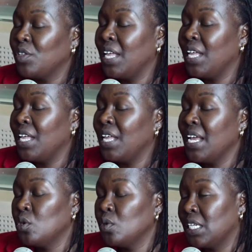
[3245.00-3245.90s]
then you
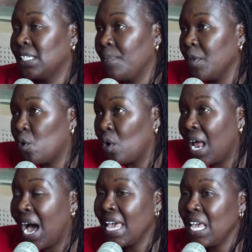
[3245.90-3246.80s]
don't, there's something called
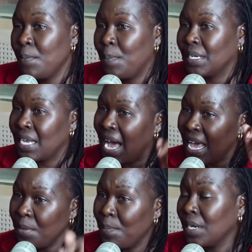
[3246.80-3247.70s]
high impact, high
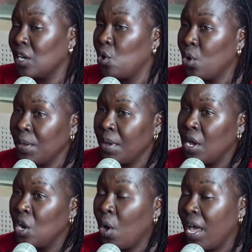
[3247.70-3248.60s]
impact, low,
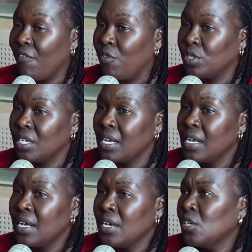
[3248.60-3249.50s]
low effort.
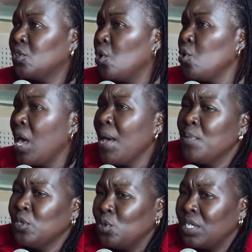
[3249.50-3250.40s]
So you're
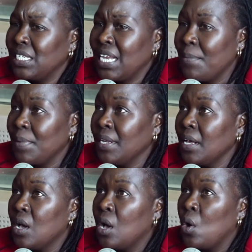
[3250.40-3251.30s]
able to determine
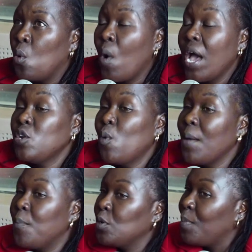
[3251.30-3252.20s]
where do I
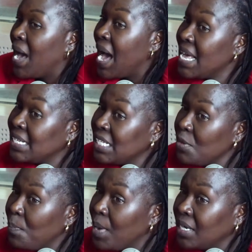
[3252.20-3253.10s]
put my highest
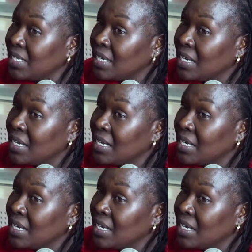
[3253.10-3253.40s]
impact?